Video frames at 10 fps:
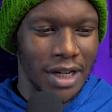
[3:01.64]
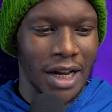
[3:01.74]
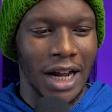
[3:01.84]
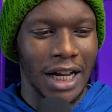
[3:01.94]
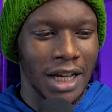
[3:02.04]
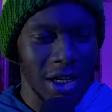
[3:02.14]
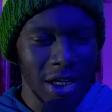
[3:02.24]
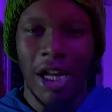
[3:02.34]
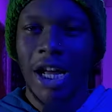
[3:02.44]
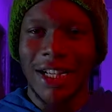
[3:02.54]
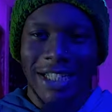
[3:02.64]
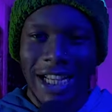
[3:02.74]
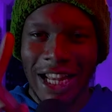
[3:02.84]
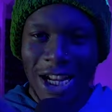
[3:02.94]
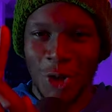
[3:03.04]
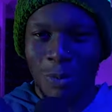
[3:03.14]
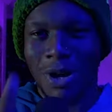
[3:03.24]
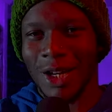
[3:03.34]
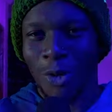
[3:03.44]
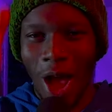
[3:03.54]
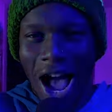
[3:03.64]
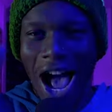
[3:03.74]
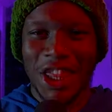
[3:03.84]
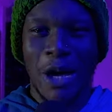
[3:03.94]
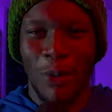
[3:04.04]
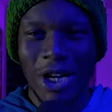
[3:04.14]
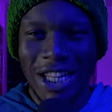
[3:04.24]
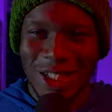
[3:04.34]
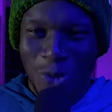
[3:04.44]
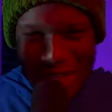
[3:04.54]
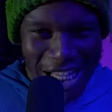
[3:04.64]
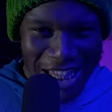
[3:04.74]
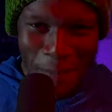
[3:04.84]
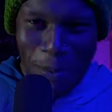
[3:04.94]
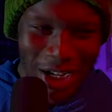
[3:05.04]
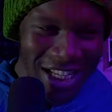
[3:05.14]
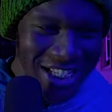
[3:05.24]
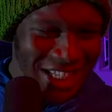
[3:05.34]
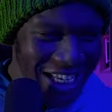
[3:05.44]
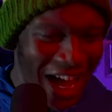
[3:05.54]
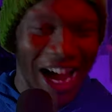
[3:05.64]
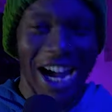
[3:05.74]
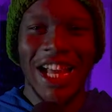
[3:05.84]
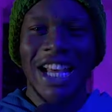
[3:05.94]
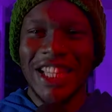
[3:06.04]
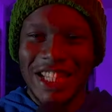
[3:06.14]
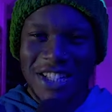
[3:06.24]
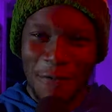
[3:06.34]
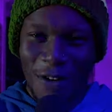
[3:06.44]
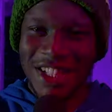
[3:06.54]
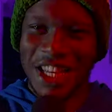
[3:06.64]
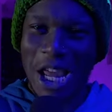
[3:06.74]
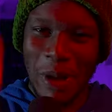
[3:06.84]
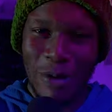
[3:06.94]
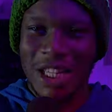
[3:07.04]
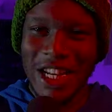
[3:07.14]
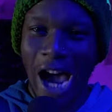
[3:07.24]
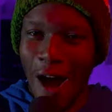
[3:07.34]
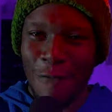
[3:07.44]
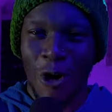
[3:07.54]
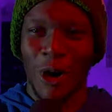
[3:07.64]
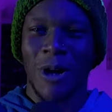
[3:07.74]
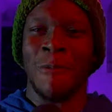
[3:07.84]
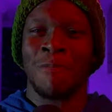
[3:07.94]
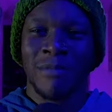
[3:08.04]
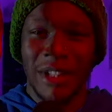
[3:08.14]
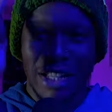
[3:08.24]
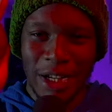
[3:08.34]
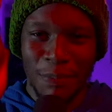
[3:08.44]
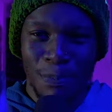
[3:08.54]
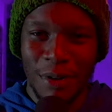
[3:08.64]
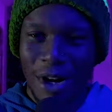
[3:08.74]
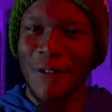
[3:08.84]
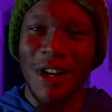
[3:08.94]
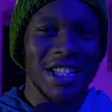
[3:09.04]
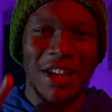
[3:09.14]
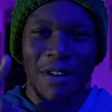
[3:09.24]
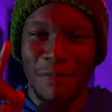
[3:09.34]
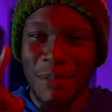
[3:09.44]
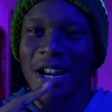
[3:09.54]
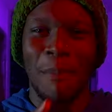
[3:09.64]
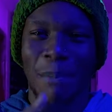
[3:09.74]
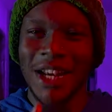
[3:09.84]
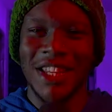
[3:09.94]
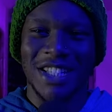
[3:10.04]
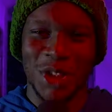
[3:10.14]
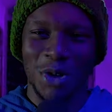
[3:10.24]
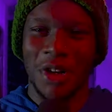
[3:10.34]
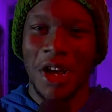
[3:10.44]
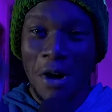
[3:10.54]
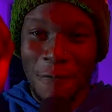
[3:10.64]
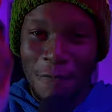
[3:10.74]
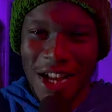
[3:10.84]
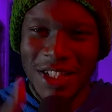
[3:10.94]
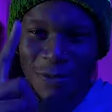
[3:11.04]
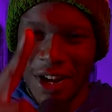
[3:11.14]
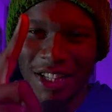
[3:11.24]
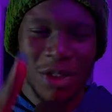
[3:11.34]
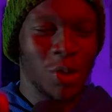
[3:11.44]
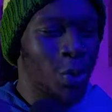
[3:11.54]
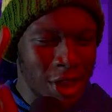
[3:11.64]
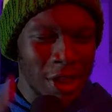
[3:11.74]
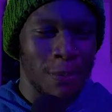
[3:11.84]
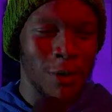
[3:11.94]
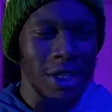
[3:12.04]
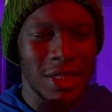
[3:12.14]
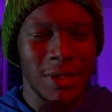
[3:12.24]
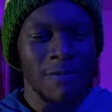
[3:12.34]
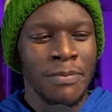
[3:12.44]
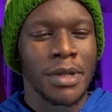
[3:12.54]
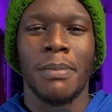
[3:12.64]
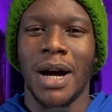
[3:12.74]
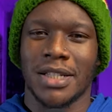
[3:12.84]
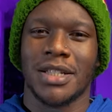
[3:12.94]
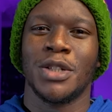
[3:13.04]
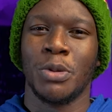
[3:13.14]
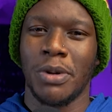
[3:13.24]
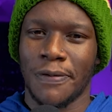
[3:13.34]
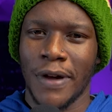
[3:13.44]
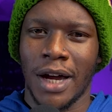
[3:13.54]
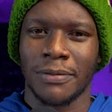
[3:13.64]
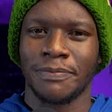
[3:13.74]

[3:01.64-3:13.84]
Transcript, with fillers: card. Again, daylight robbery. Where are the police? We need the police here. This is the first game I've seen AFCON that the referees have made a bad decision. Fast, fast. We need the police. But, to be fair,